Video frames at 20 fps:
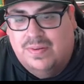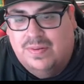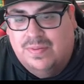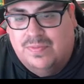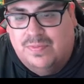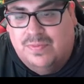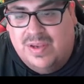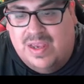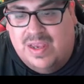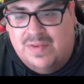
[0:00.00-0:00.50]

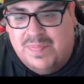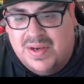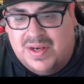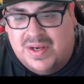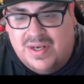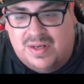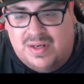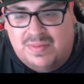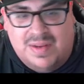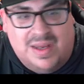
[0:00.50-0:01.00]
We have
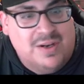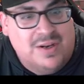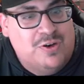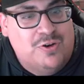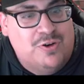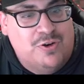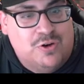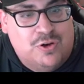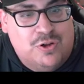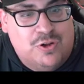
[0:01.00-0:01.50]
become like a
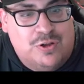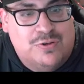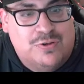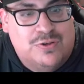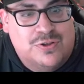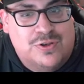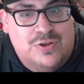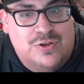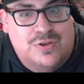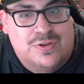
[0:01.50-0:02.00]
little close
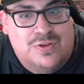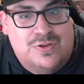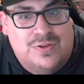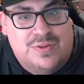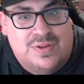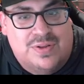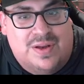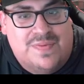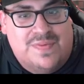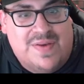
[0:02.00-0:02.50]

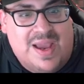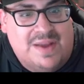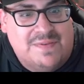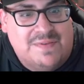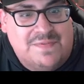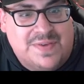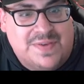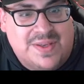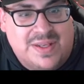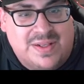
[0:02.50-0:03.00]
circle of hat
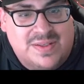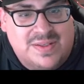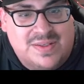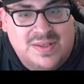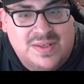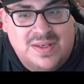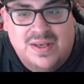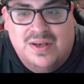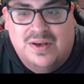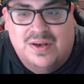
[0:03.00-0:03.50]

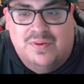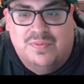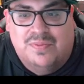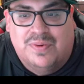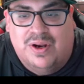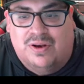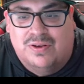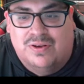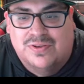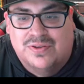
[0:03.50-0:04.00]
fiends.
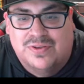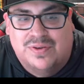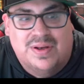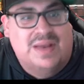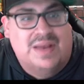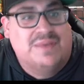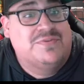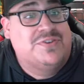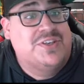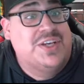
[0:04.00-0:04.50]
We also
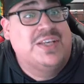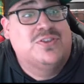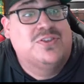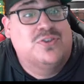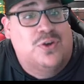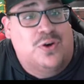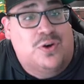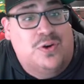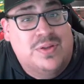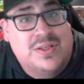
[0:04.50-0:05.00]
have J
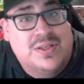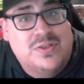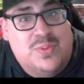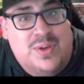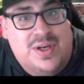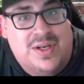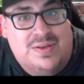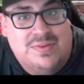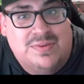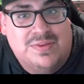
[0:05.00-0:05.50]
Soul as
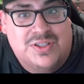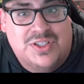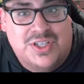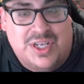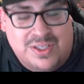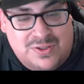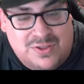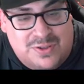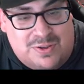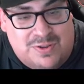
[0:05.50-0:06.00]
well.
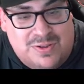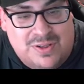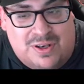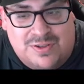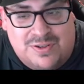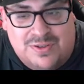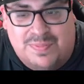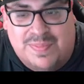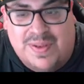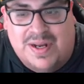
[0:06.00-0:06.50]
J Soul has
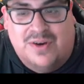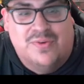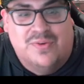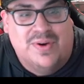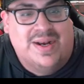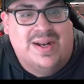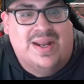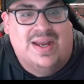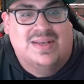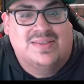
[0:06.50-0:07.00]
also been a
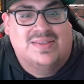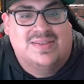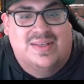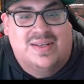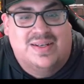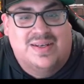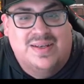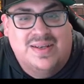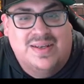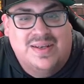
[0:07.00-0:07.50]
great
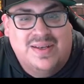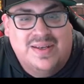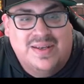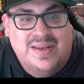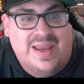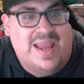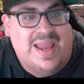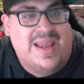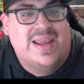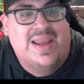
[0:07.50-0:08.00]
asset.
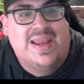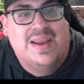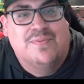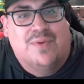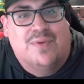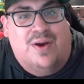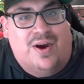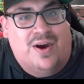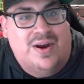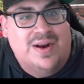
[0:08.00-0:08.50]
AA
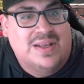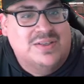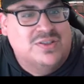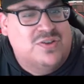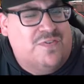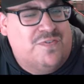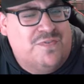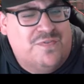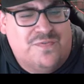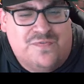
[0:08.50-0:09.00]
Ron has a
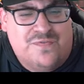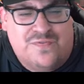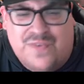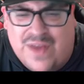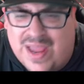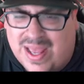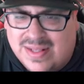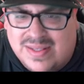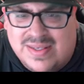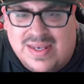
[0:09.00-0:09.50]

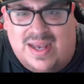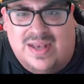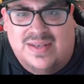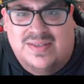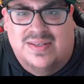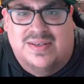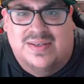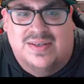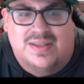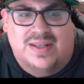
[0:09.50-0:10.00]

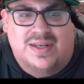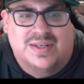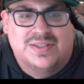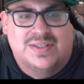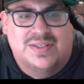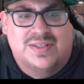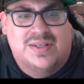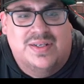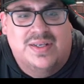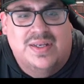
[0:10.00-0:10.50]
fantastic
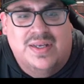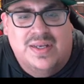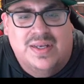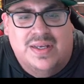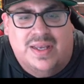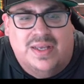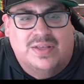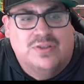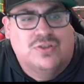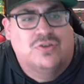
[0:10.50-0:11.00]
collection,
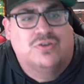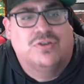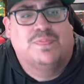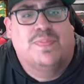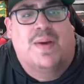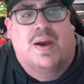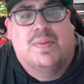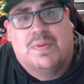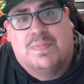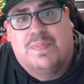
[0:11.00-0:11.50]
and so does
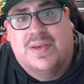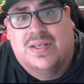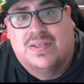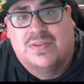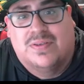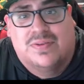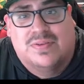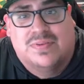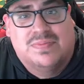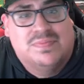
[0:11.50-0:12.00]
Bobby
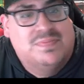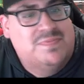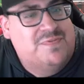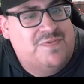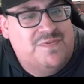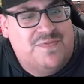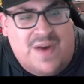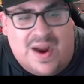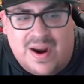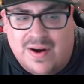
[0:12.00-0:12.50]
Pesos.
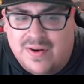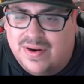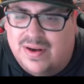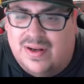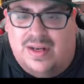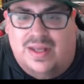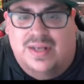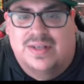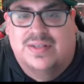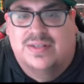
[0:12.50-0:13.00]
Fire
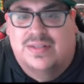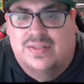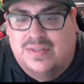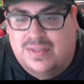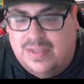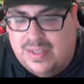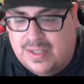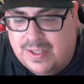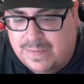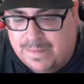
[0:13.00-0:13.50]

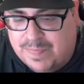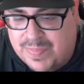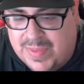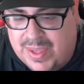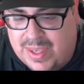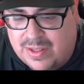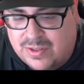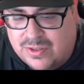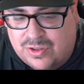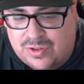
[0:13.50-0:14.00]
collections.
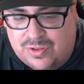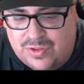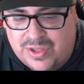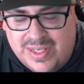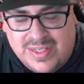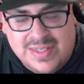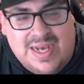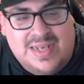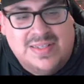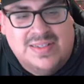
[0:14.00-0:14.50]
And so
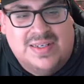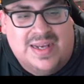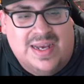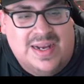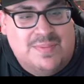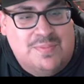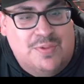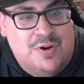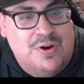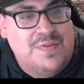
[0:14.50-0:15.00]
these guys are
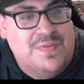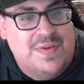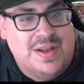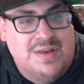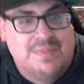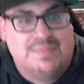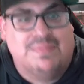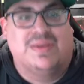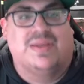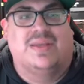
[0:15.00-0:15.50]
kind of
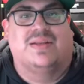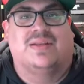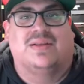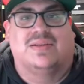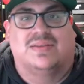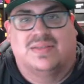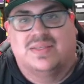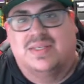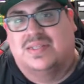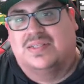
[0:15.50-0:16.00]
motivated me
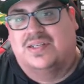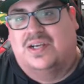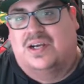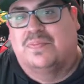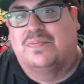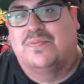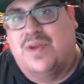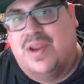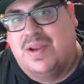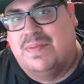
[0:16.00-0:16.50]
to
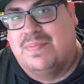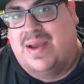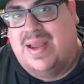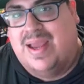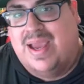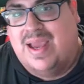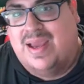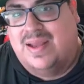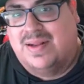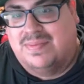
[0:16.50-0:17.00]
upgrade my
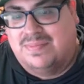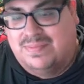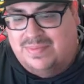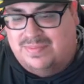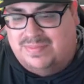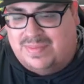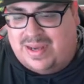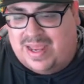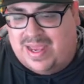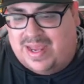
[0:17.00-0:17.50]

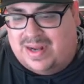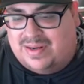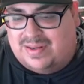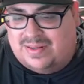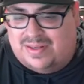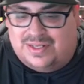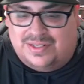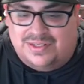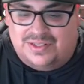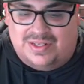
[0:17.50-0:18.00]
hat
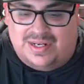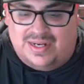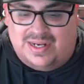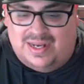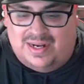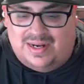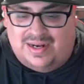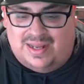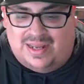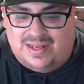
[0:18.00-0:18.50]
collection, to
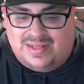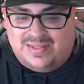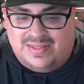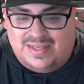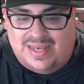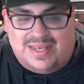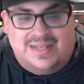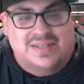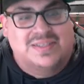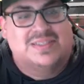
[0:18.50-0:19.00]
kind of like
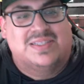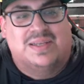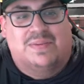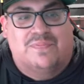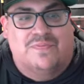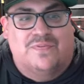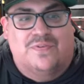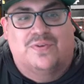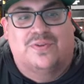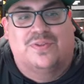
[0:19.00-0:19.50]
take it a step
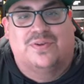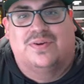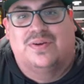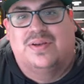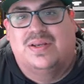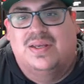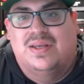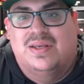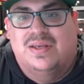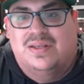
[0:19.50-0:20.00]
further,
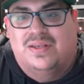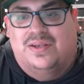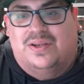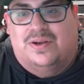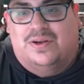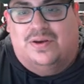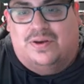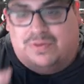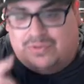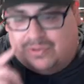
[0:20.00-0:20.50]
you
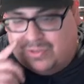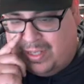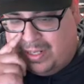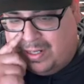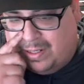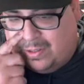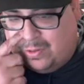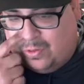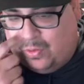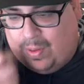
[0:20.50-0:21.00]
know,
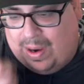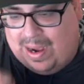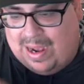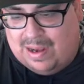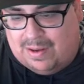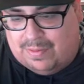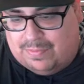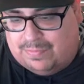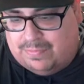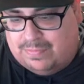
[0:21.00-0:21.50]
try to go
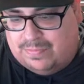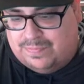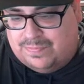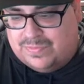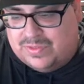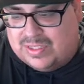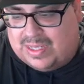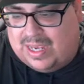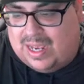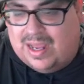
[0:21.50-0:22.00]

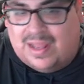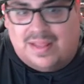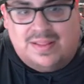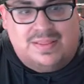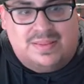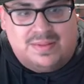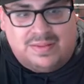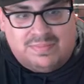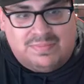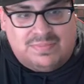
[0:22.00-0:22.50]
outside
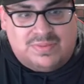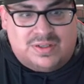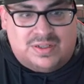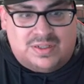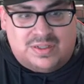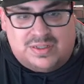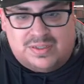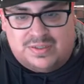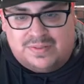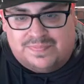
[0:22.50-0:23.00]

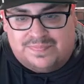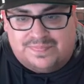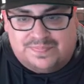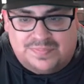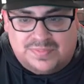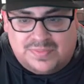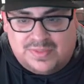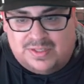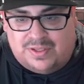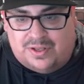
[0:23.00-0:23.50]
the,
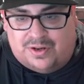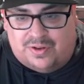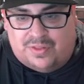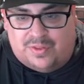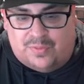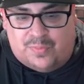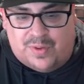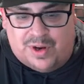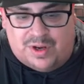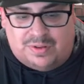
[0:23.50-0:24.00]
you know,
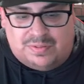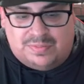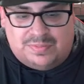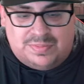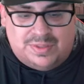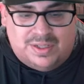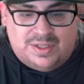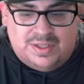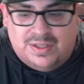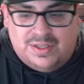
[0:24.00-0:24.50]
the
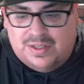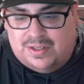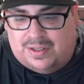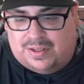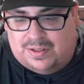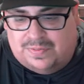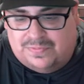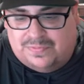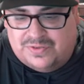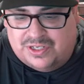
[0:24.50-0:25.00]
realm
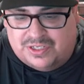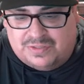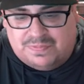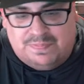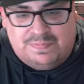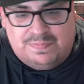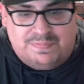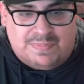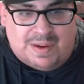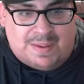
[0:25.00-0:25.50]
of just
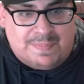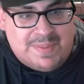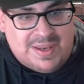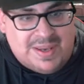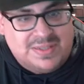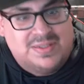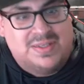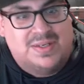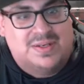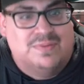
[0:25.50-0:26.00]
my
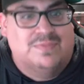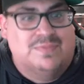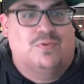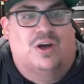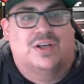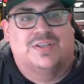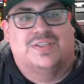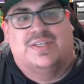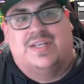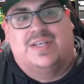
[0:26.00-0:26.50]
basic
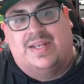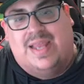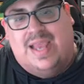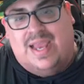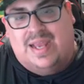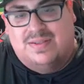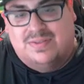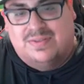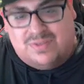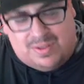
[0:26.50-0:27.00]
Washington
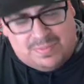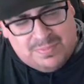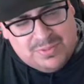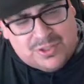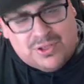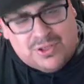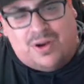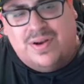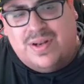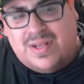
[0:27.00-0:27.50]
hats. So I'm
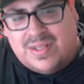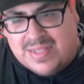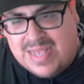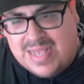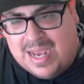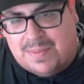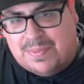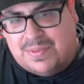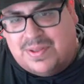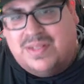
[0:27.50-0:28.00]
starting to
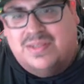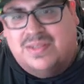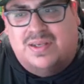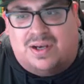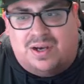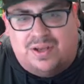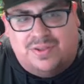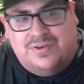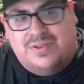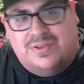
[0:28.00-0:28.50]
dabble into
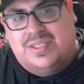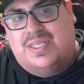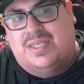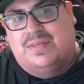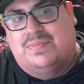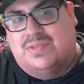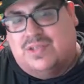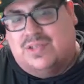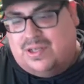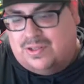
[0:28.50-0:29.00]
other
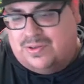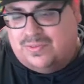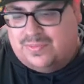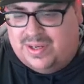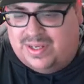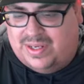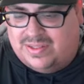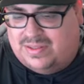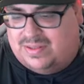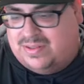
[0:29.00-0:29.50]
teams,
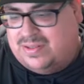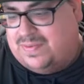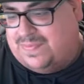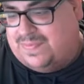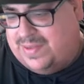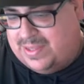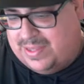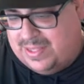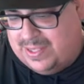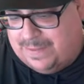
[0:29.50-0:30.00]
colorways and stuff
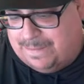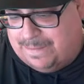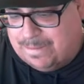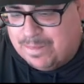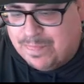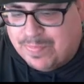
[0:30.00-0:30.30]
like that.